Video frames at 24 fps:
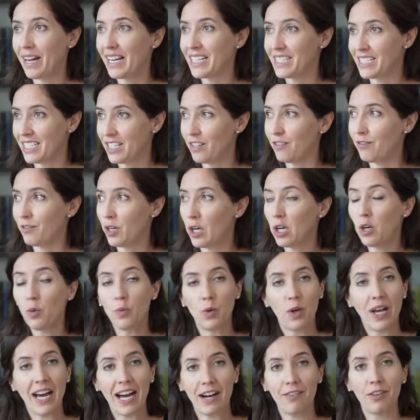default
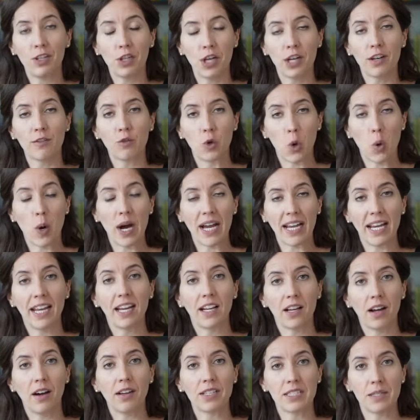will have a lot of quiet
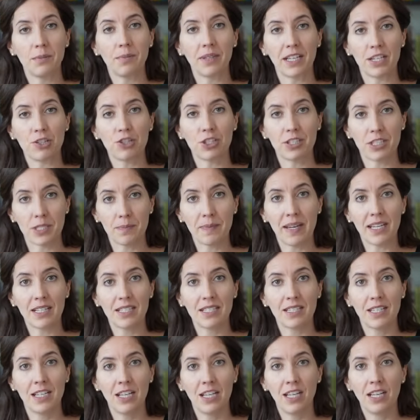and contemplation
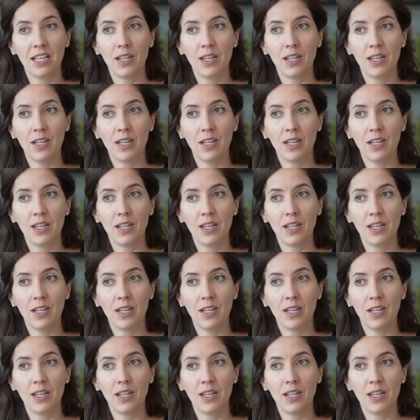space.